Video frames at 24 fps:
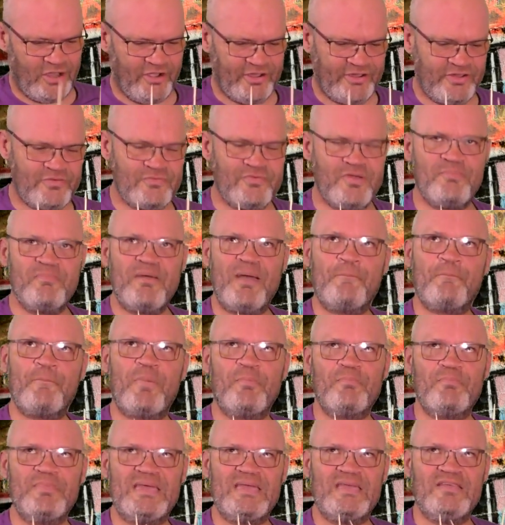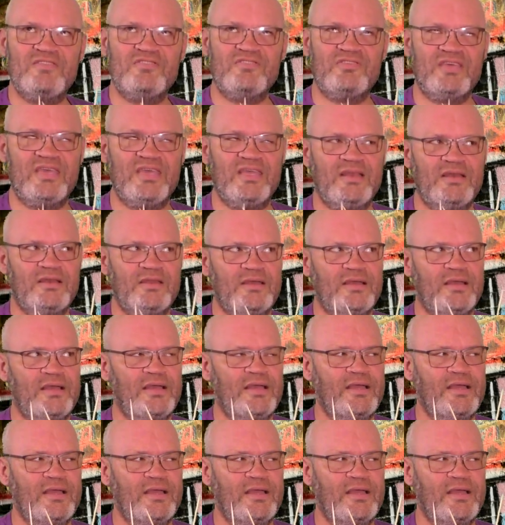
I can remember meeting,